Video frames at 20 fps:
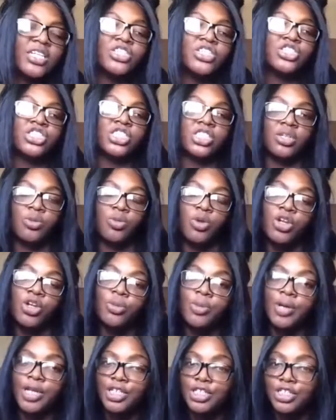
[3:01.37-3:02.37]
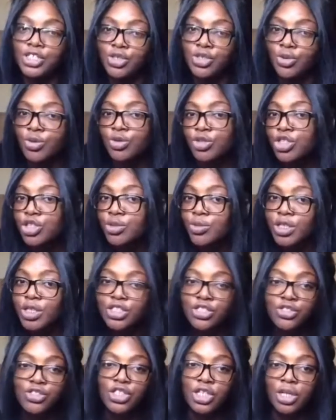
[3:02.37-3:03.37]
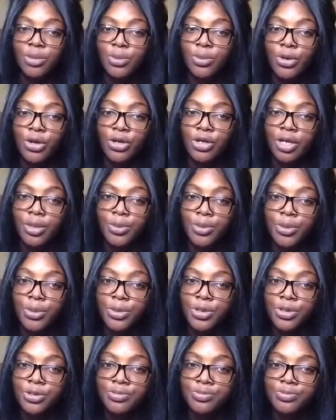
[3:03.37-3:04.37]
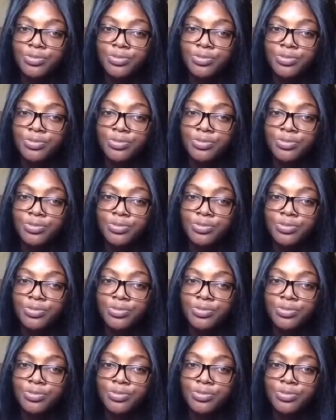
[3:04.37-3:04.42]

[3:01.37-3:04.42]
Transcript: she didn't want nobody to know who she was, so she didn't put her name in the book.